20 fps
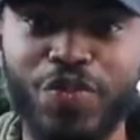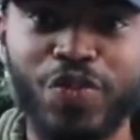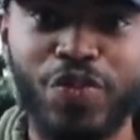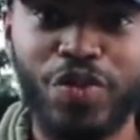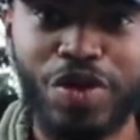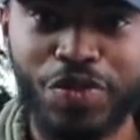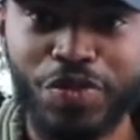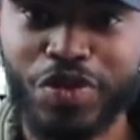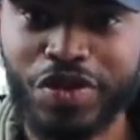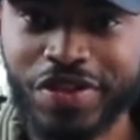
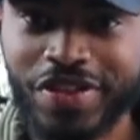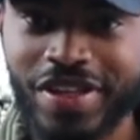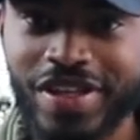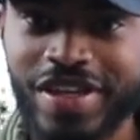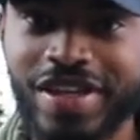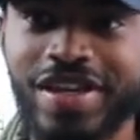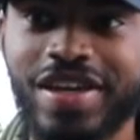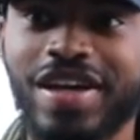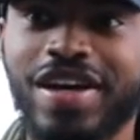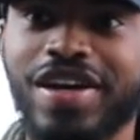one more
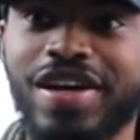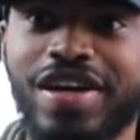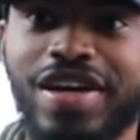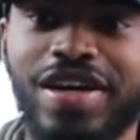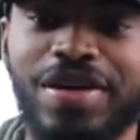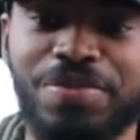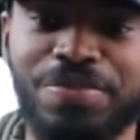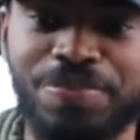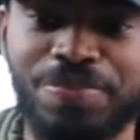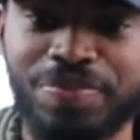thing.
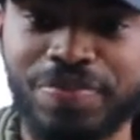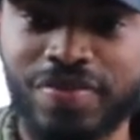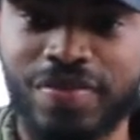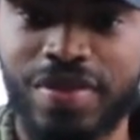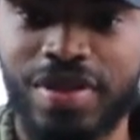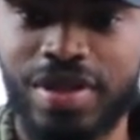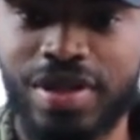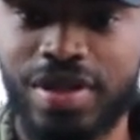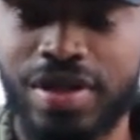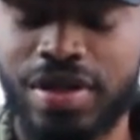
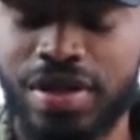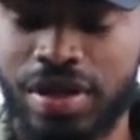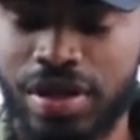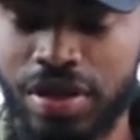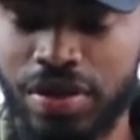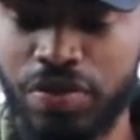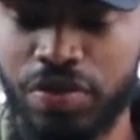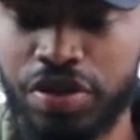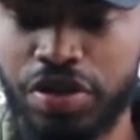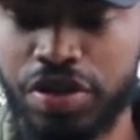
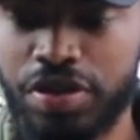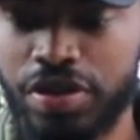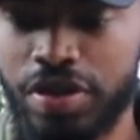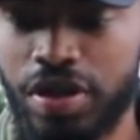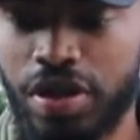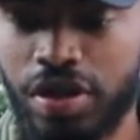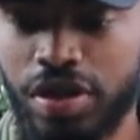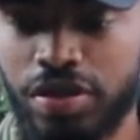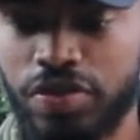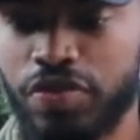When
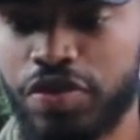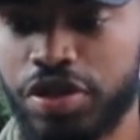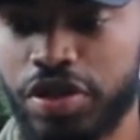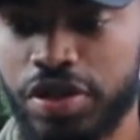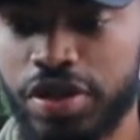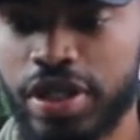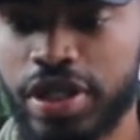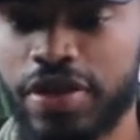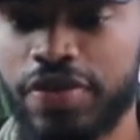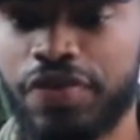
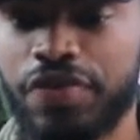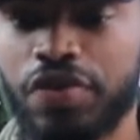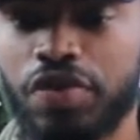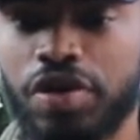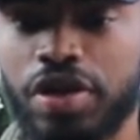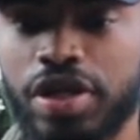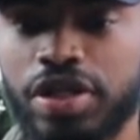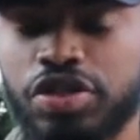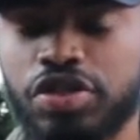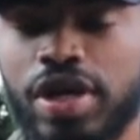you're looking
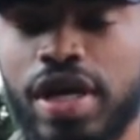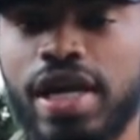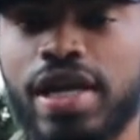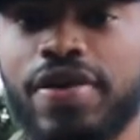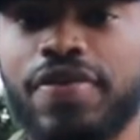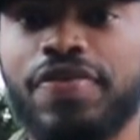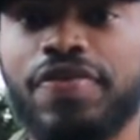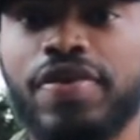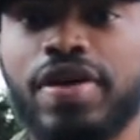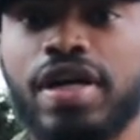for it, try
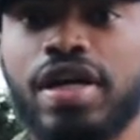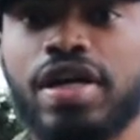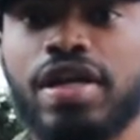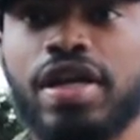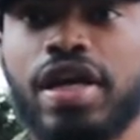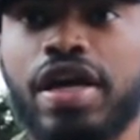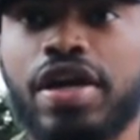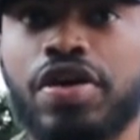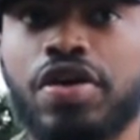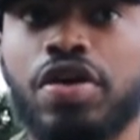to
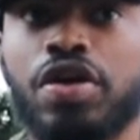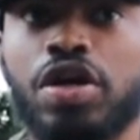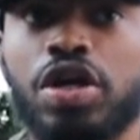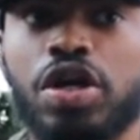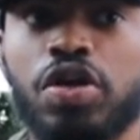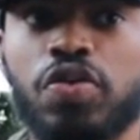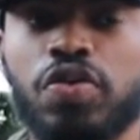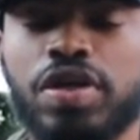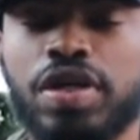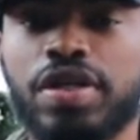find a
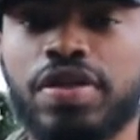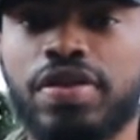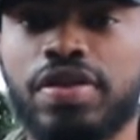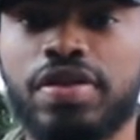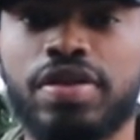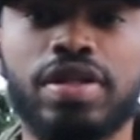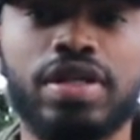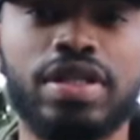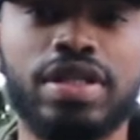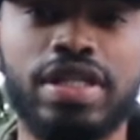car with
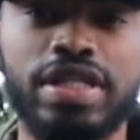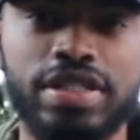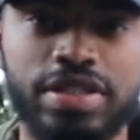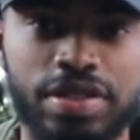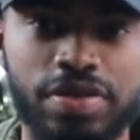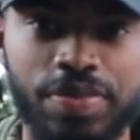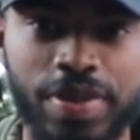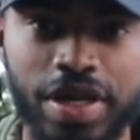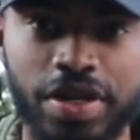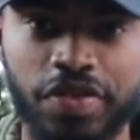the least
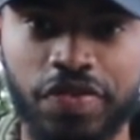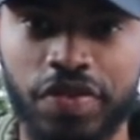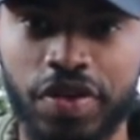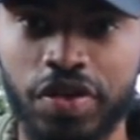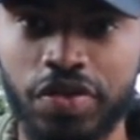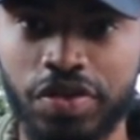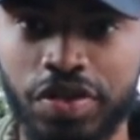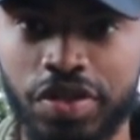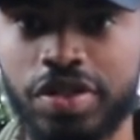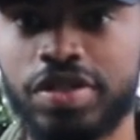amount of
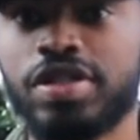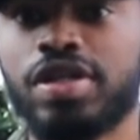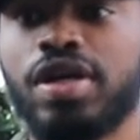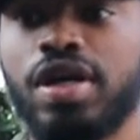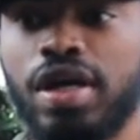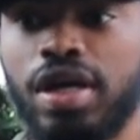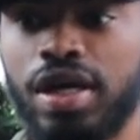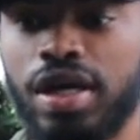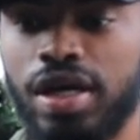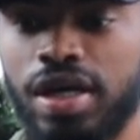owners.
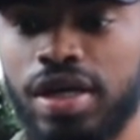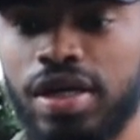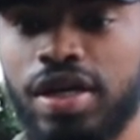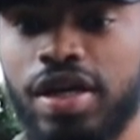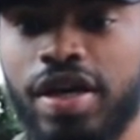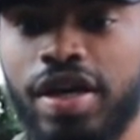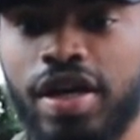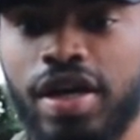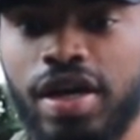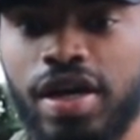
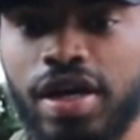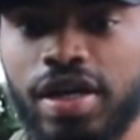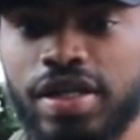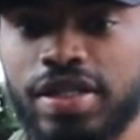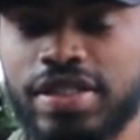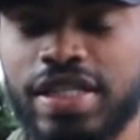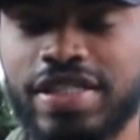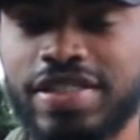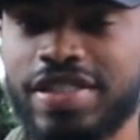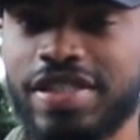
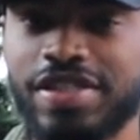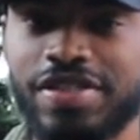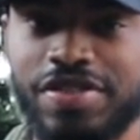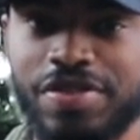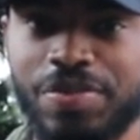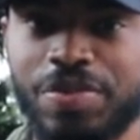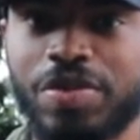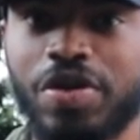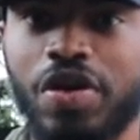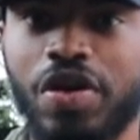Because I've seen
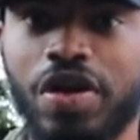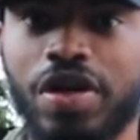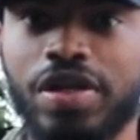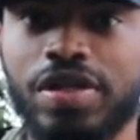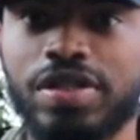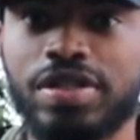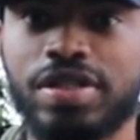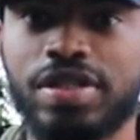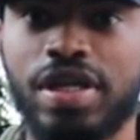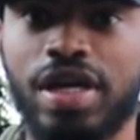some
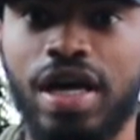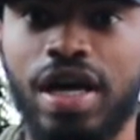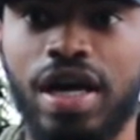cars,